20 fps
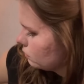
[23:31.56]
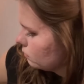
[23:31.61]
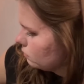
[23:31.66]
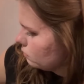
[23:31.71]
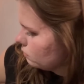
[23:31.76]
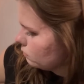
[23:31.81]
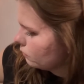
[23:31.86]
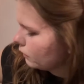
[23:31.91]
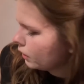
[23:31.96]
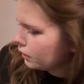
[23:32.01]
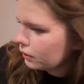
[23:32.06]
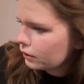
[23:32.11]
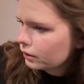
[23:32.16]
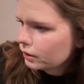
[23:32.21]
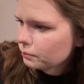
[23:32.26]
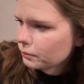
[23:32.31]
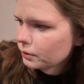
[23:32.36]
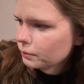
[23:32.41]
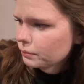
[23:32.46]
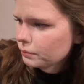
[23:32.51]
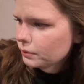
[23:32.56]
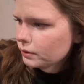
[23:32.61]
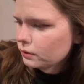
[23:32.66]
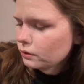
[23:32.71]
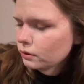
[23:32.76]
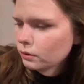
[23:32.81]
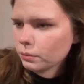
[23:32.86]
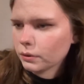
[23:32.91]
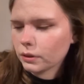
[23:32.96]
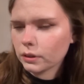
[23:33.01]
I think it might be a
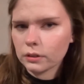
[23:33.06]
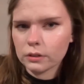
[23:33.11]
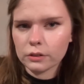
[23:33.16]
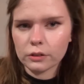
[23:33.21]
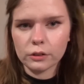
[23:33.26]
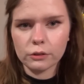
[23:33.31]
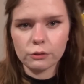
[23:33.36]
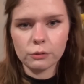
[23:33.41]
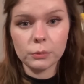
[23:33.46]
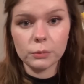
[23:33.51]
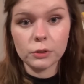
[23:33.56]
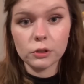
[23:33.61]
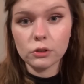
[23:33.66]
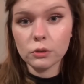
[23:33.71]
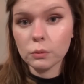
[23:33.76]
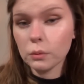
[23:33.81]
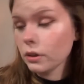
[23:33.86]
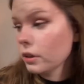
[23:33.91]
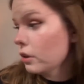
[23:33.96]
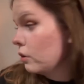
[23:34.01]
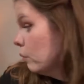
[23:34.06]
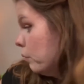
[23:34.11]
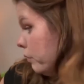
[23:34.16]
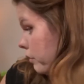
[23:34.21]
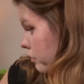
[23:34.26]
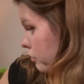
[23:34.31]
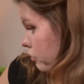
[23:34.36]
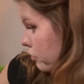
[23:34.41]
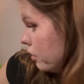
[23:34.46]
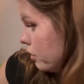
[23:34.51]
little bit easier. Did you want an
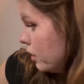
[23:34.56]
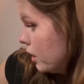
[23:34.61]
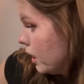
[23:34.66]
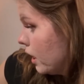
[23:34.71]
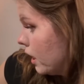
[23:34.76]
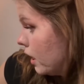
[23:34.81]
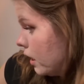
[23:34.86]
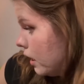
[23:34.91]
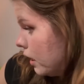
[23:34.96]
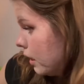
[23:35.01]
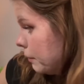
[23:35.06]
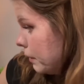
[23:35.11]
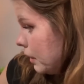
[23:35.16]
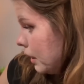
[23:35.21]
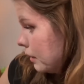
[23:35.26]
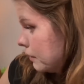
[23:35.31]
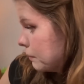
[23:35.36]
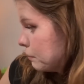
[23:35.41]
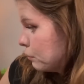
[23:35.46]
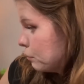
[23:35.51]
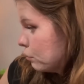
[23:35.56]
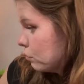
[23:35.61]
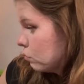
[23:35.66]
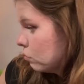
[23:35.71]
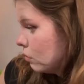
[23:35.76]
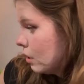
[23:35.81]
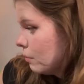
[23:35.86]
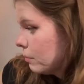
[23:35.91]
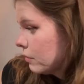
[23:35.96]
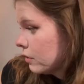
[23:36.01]
orange? I mean, I
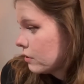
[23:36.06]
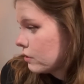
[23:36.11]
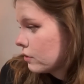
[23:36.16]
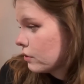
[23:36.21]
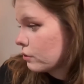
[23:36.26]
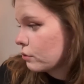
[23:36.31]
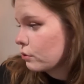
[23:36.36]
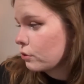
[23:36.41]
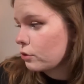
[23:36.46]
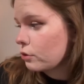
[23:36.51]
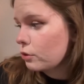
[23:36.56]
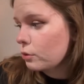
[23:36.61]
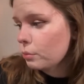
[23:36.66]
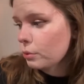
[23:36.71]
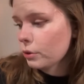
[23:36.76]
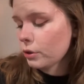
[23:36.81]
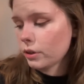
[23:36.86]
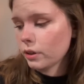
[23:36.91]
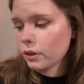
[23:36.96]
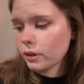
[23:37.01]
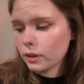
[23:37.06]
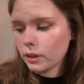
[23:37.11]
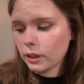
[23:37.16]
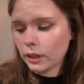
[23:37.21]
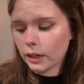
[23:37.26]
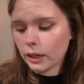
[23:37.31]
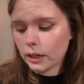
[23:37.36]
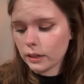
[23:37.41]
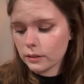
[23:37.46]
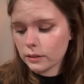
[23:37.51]
promise they're super good.
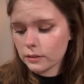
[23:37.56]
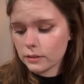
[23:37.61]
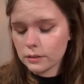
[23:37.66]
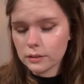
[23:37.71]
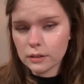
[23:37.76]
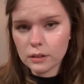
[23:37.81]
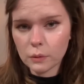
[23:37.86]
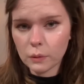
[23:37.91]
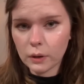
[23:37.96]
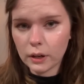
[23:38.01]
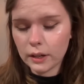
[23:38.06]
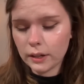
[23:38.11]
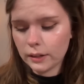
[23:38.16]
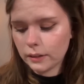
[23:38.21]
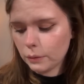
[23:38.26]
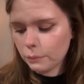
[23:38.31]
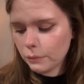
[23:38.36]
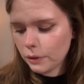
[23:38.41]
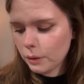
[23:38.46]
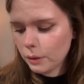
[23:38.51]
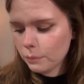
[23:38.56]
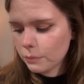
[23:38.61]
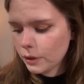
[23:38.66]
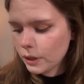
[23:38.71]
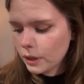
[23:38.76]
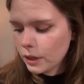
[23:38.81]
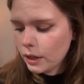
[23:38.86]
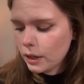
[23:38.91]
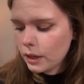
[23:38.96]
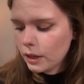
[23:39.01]
Like, I could see you eyeing them up.
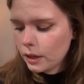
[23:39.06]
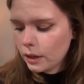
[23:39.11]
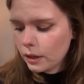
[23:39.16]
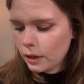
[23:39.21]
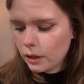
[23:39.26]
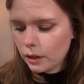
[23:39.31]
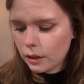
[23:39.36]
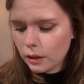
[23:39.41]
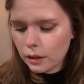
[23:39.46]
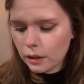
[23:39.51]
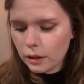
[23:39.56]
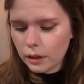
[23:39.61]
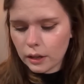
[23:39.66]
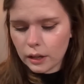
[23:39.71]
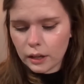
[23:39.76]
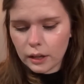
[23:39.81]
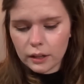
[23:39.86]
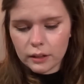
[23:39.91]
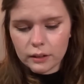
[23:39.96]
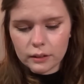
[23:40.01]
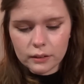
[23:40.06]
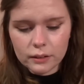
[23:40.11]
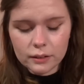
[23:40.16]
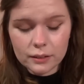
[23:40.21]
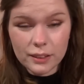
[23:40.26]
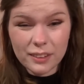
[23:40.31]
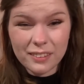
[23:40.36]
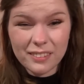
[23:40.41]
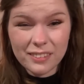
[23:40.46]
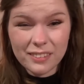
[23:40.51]
And
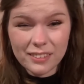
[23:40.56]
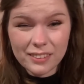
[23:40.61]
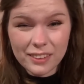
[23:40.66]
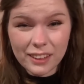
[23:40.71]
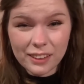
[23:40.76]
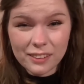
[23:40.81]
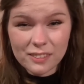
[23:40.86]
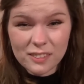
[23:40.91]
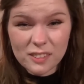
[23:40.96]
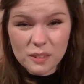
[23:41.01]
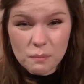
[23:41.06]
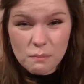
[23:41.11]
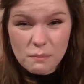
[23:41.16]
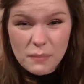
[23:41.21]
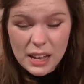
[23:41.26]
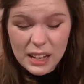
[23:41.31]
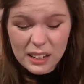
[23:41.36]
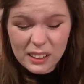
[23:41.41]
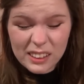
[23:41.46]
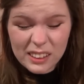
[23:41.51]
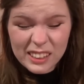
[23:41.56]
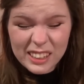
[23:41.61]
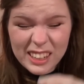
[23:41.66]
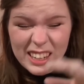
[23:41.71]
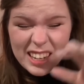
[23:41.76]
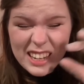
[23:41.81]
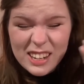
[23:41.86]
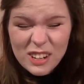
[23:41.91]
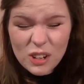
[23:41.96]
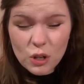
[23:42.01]
they smell
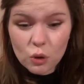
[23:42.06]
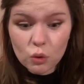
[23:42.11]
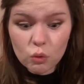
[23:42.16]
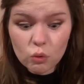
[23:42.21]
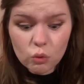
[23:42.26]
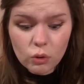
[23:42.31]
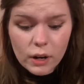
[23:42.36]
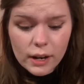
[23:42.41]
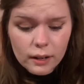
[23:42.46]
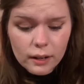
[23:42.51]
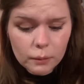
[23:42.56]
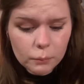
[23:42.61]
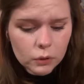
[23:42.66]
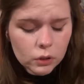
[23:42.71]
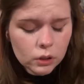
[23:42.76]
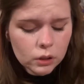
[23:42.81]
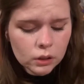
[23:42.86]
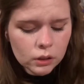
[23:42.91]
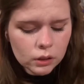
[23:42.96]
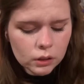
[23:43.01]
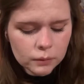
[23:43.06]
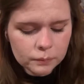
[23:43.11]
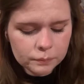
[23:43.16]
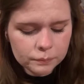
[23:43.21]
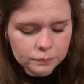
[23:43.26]
incredible.